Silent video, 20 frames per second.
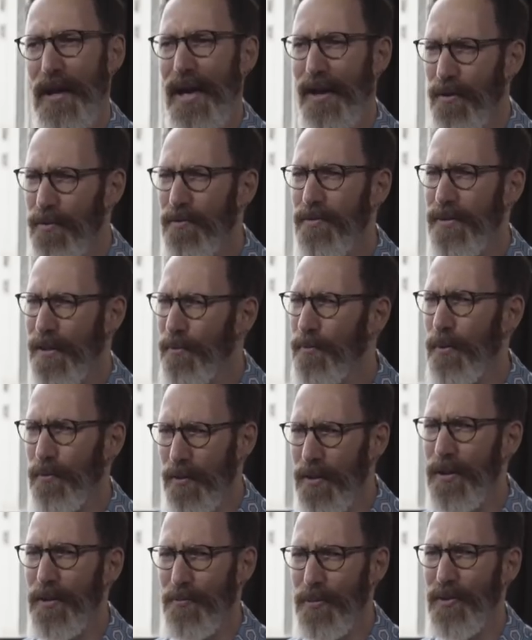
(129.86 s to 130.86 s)
To go, how can we
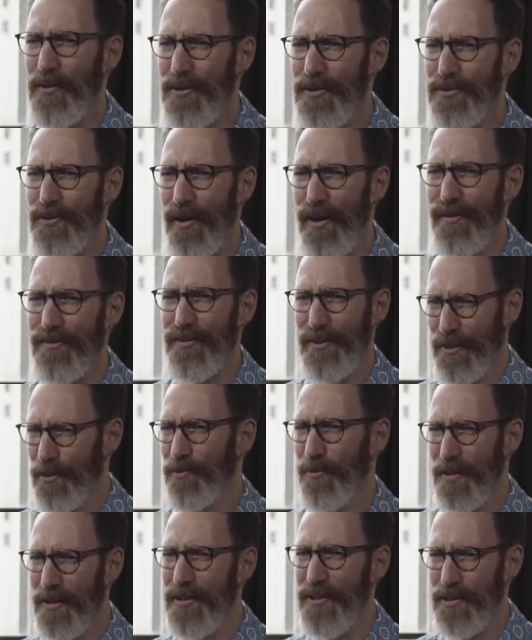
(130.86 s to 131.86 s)
really pull this off? Can
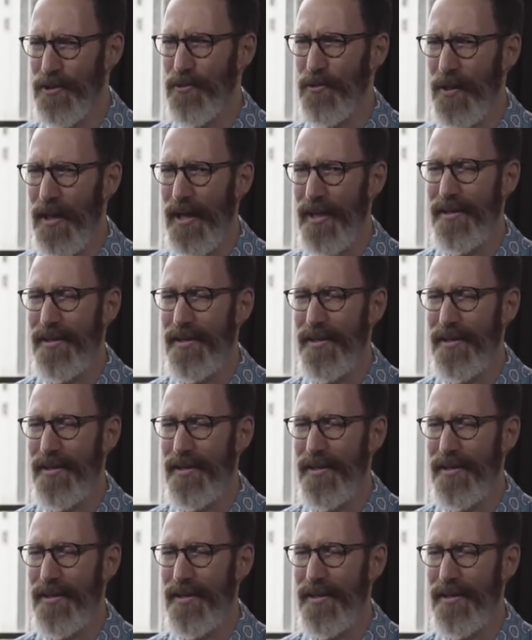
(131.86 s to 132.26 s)
you really do